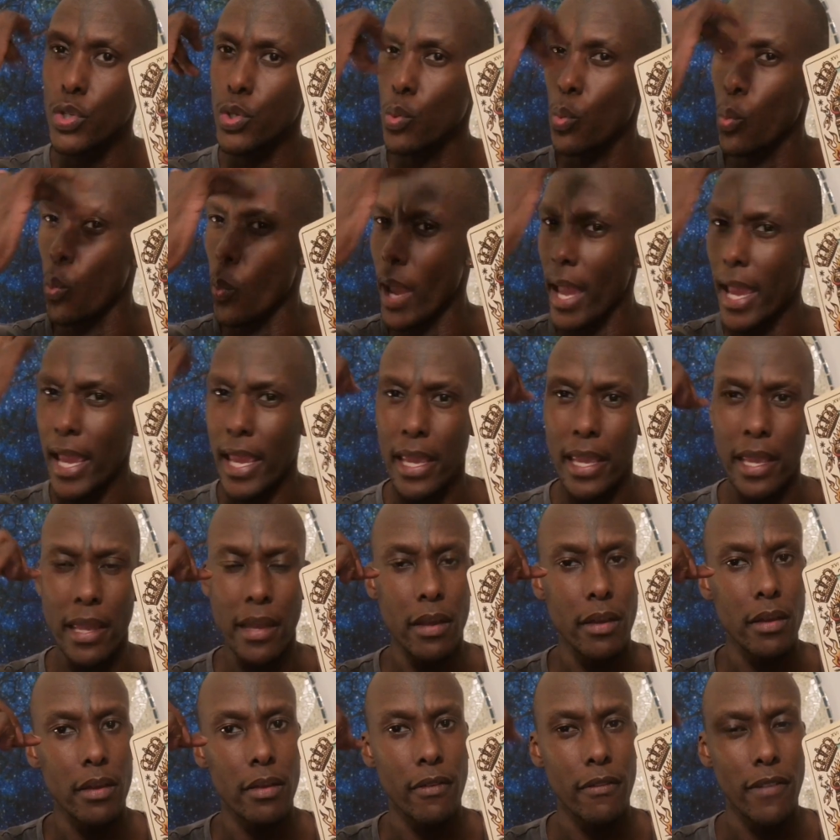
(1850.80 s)
new
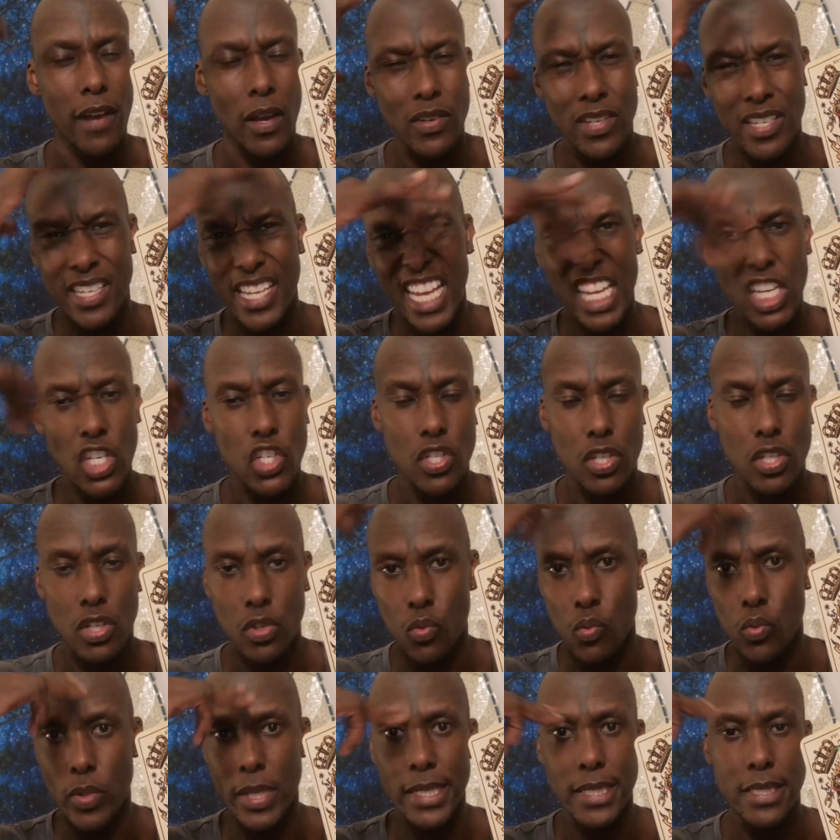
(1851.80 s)
way,
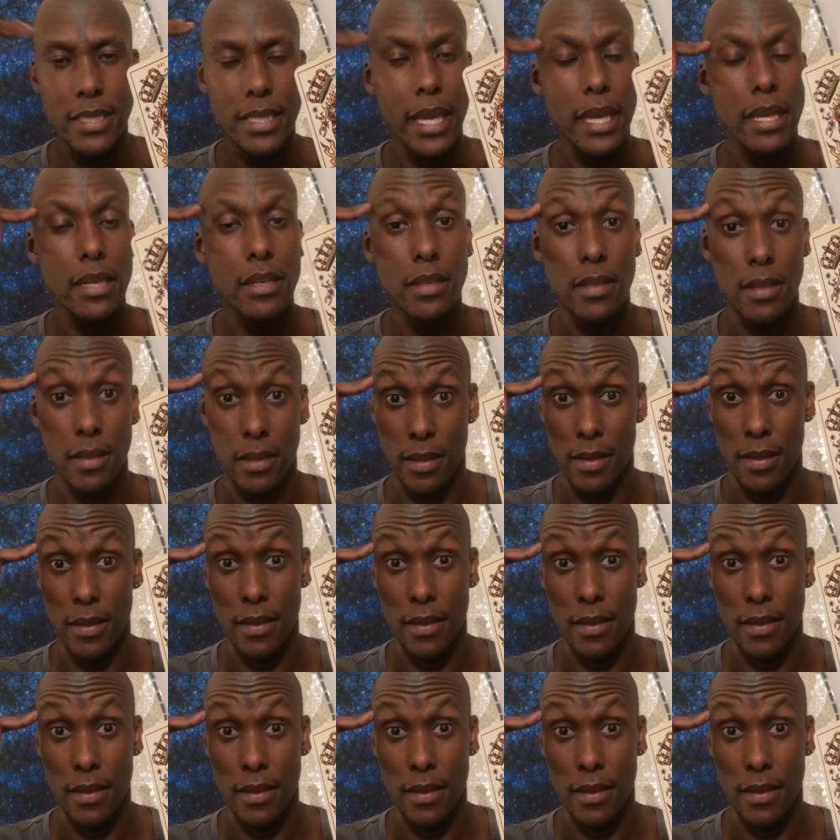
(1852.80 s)
foundation reset.